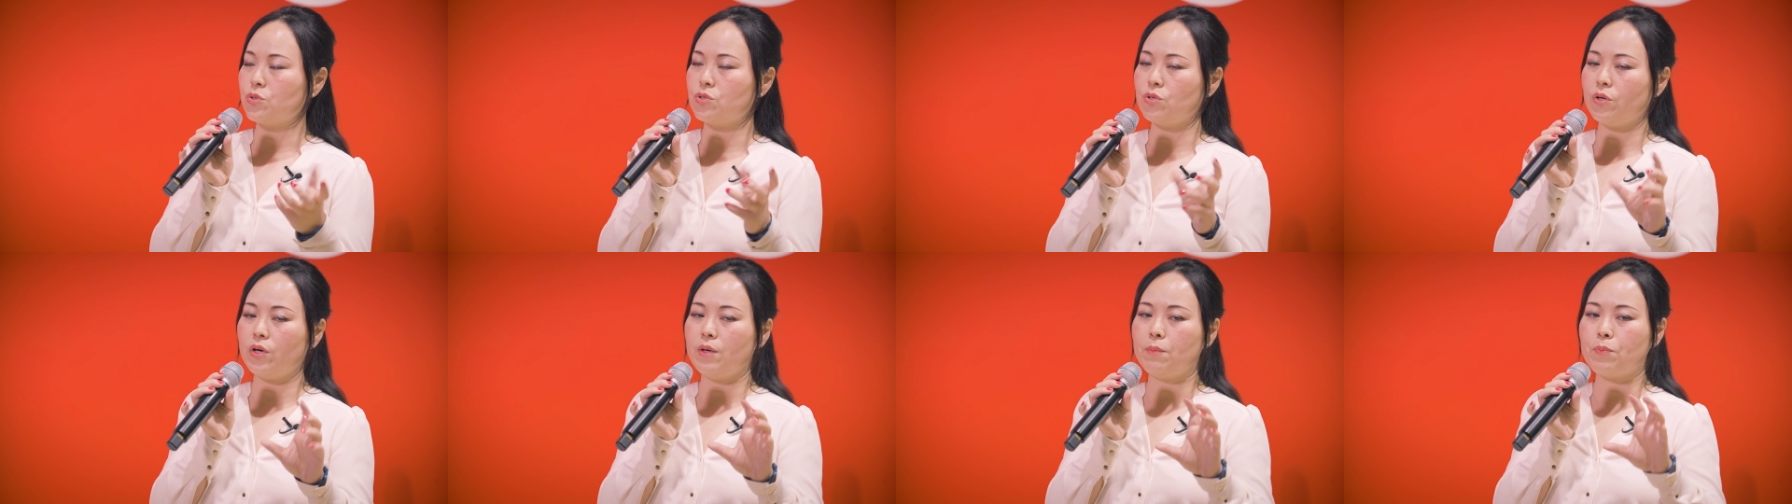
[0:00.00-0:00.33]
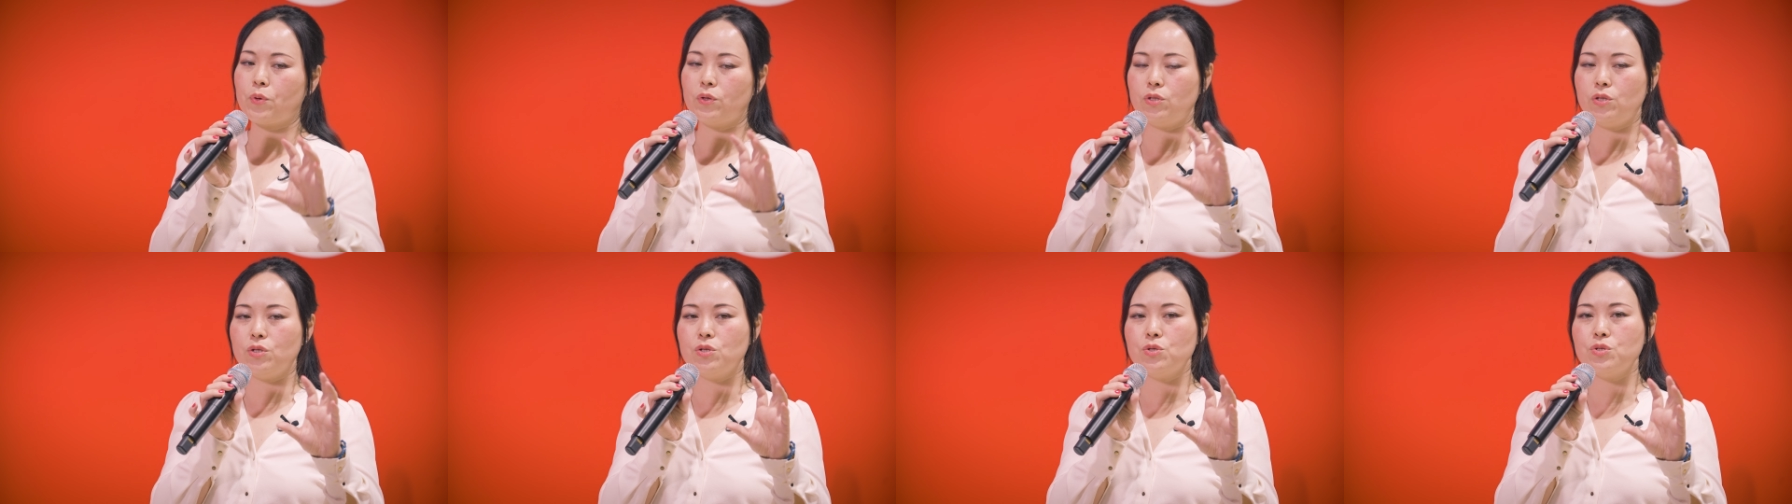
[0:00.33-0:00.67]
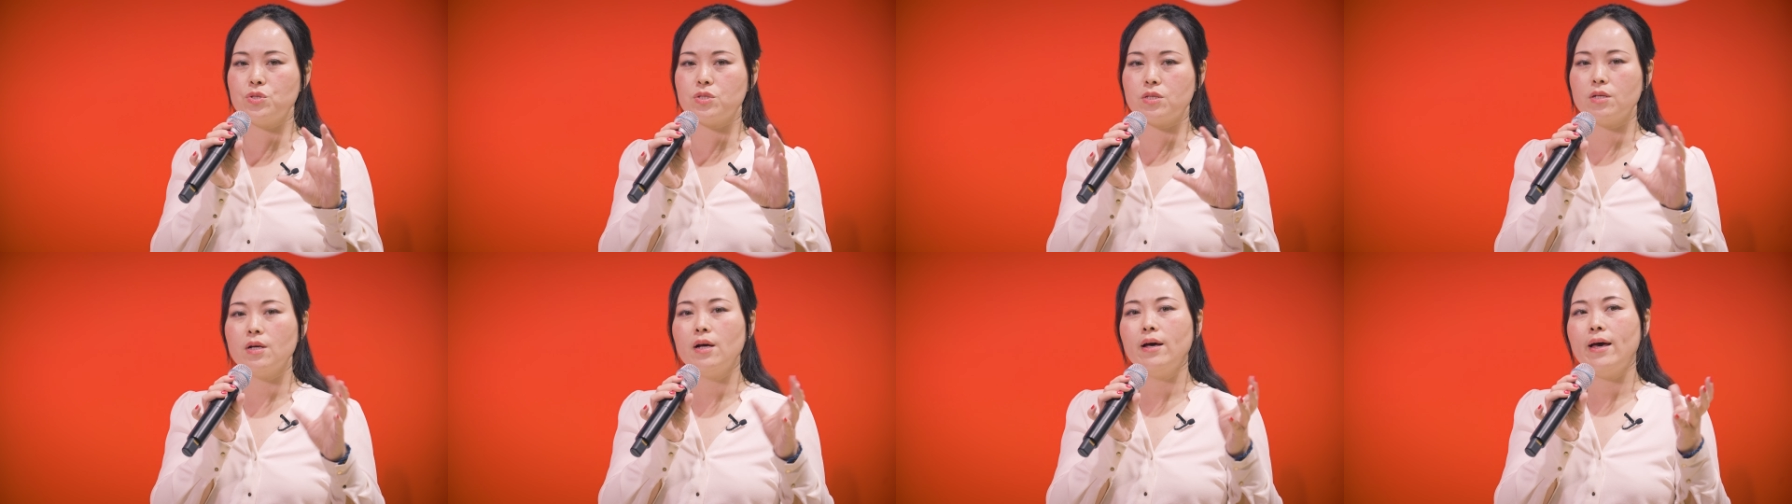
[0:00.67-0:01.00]
so it
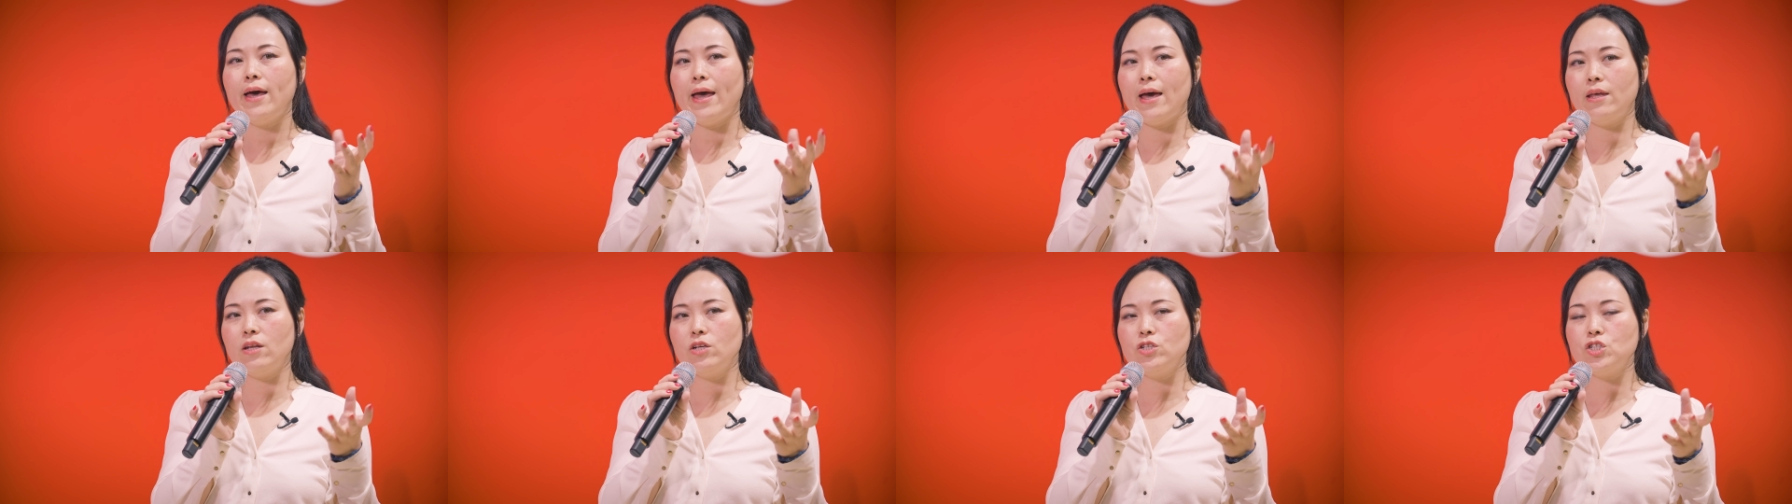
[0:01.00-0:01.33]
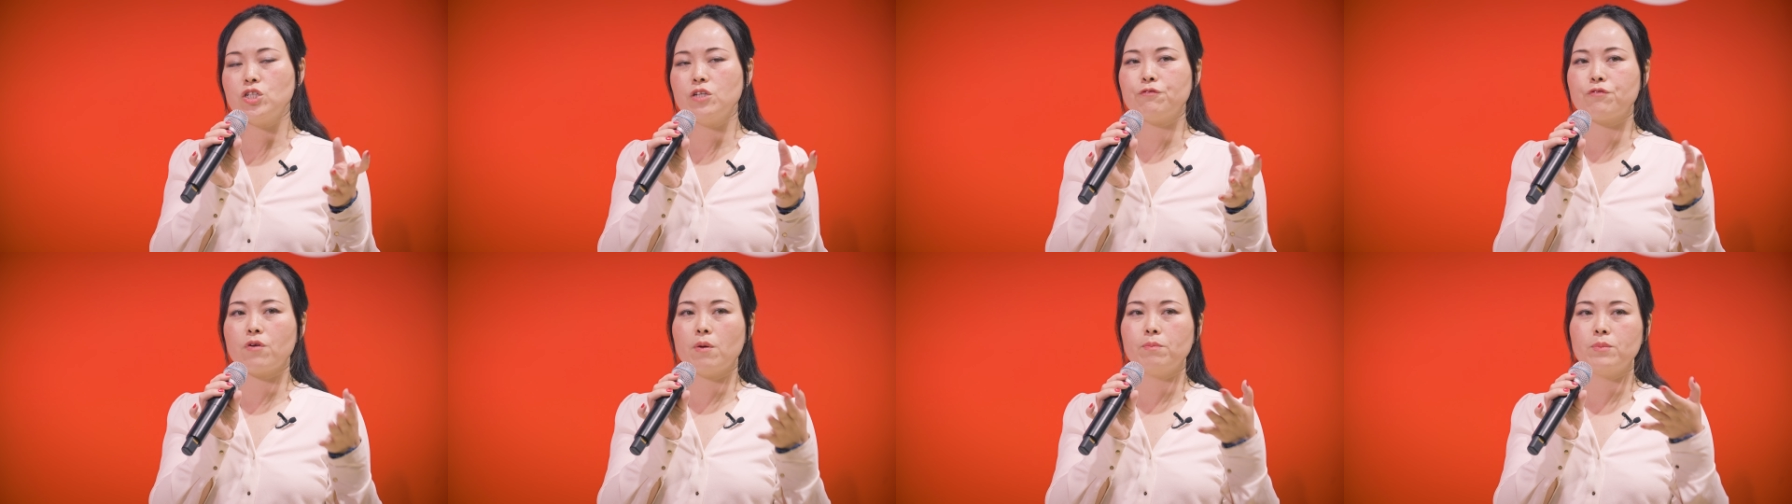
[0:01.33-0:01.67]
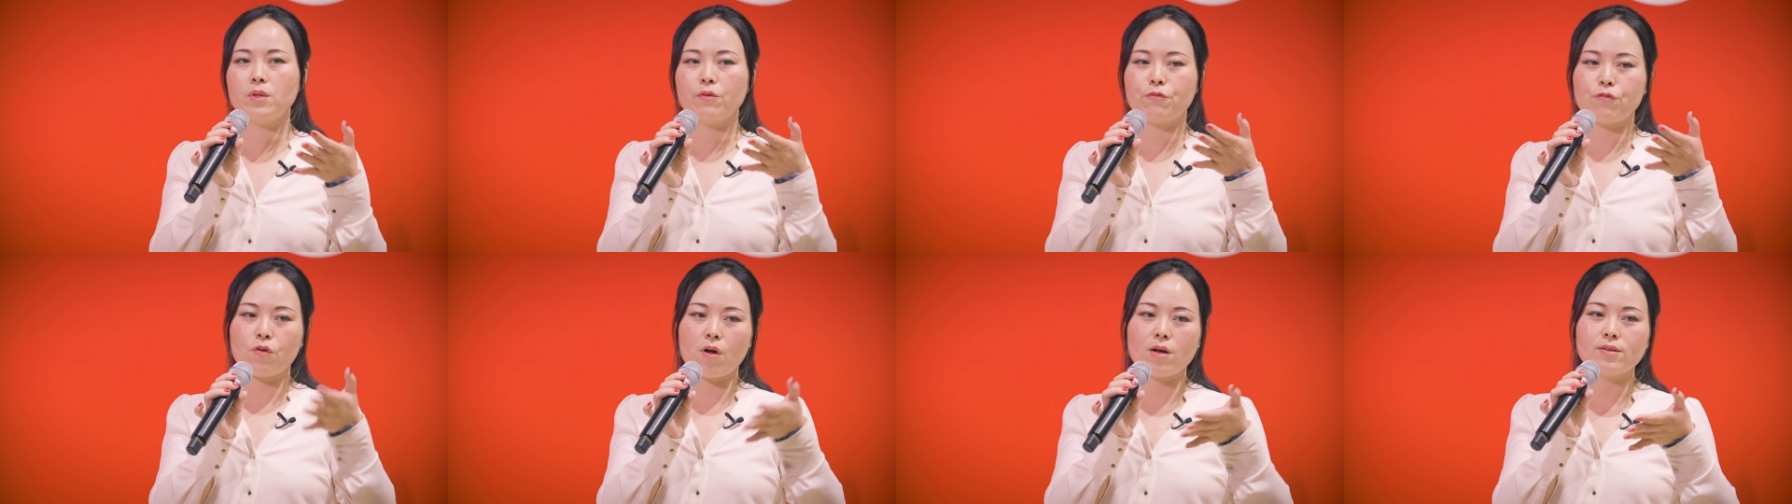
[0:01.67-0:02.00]
produces energy from
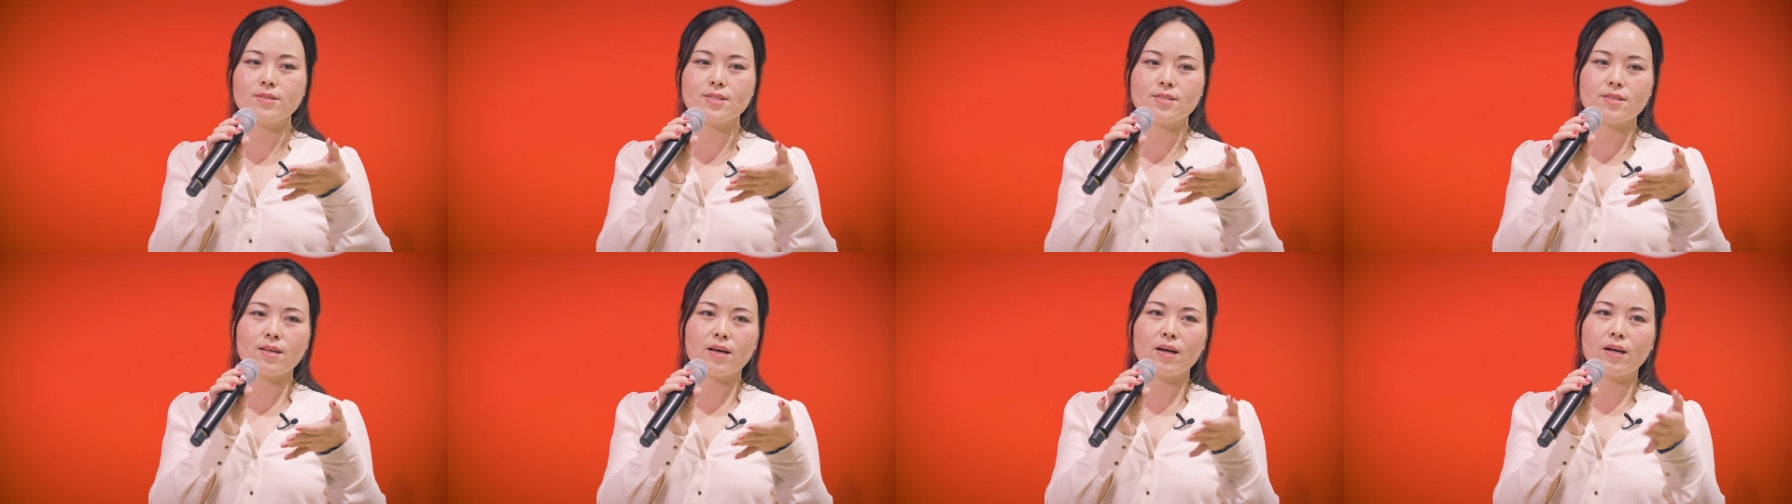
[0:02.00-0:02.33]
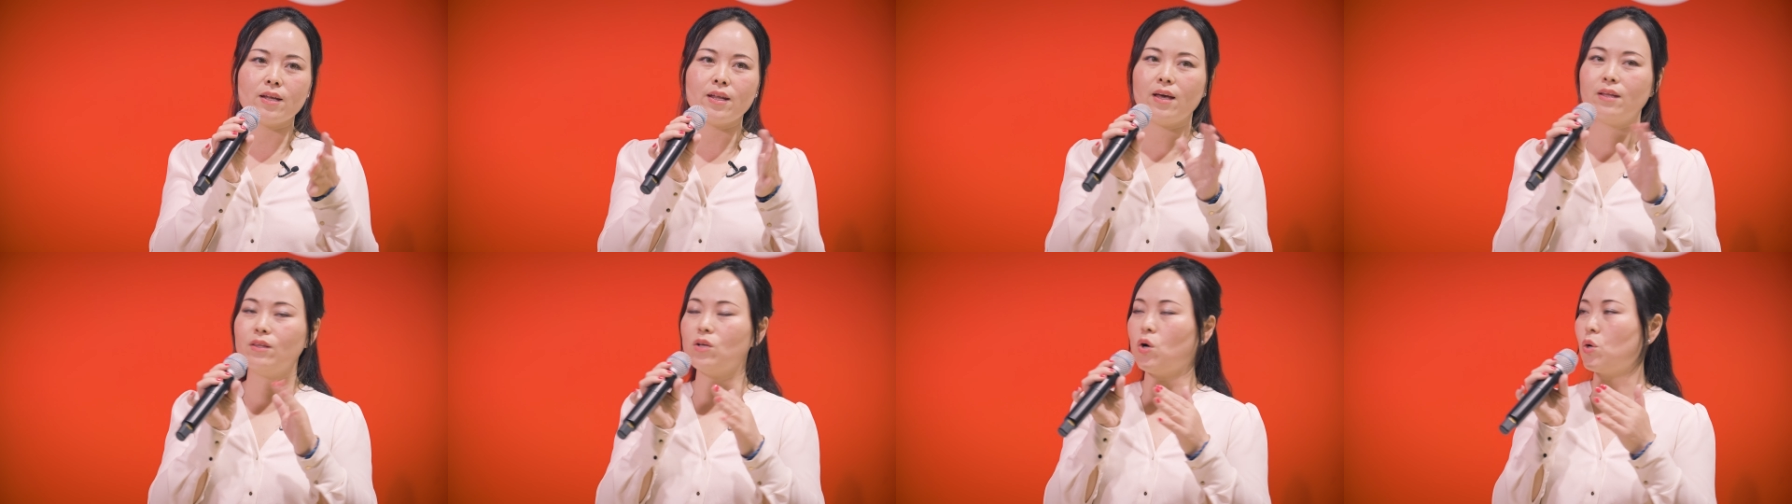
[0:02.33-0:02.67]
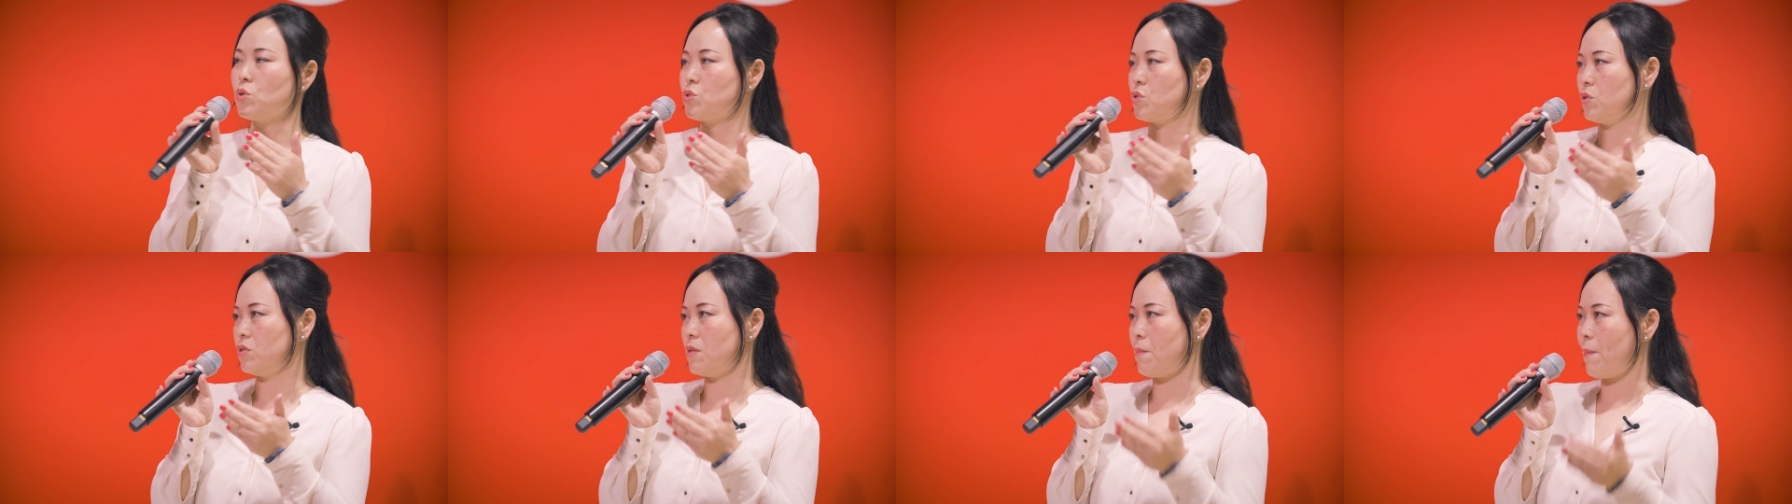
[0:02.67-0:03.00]
the front side and
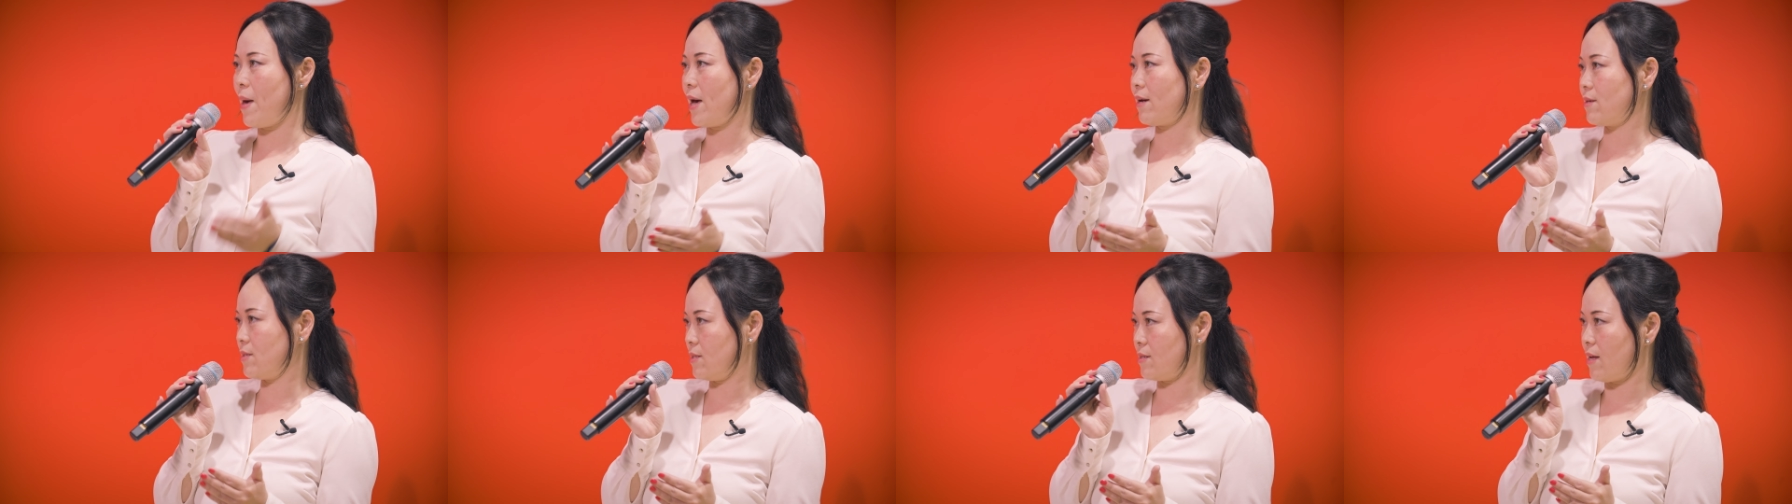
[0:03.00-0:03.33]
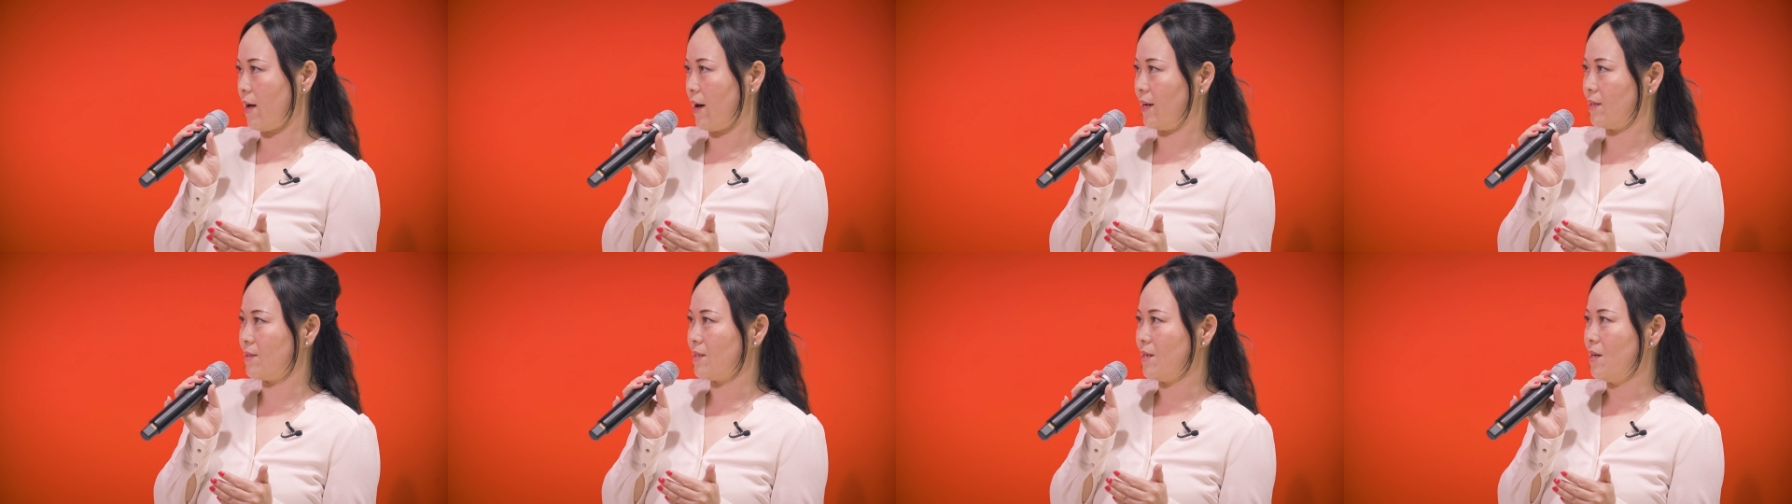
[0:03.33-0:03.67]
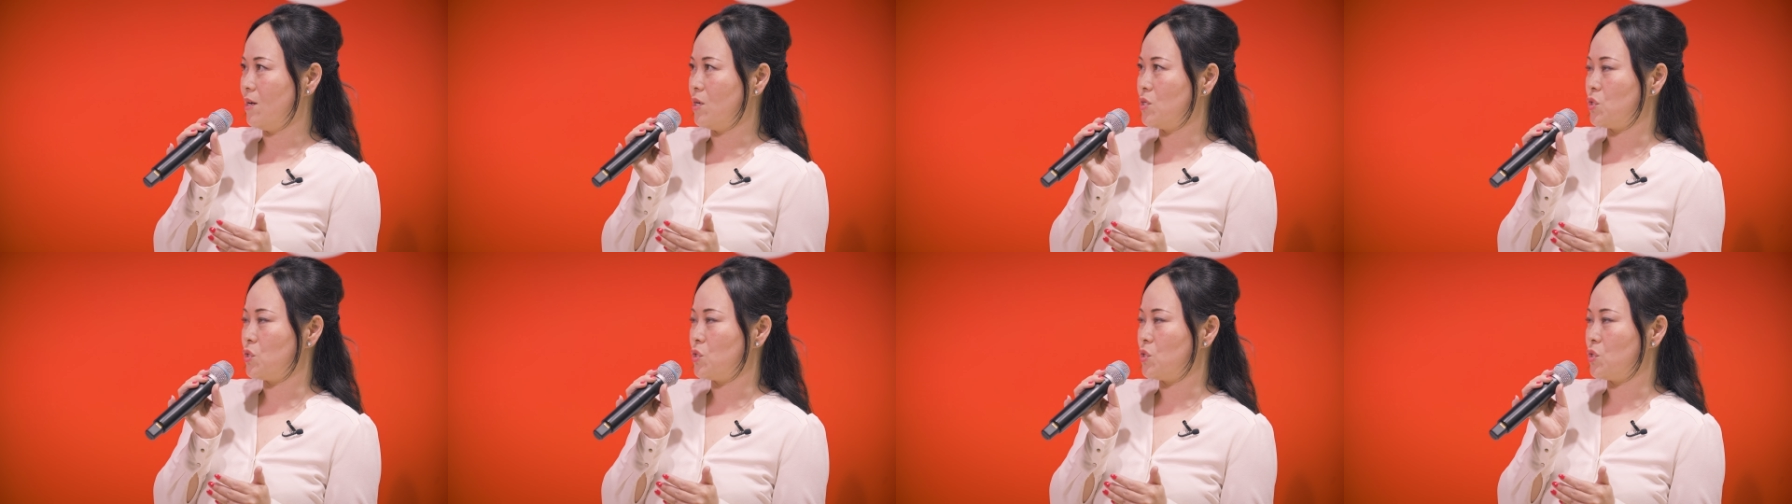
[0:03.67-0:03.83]
also the back side.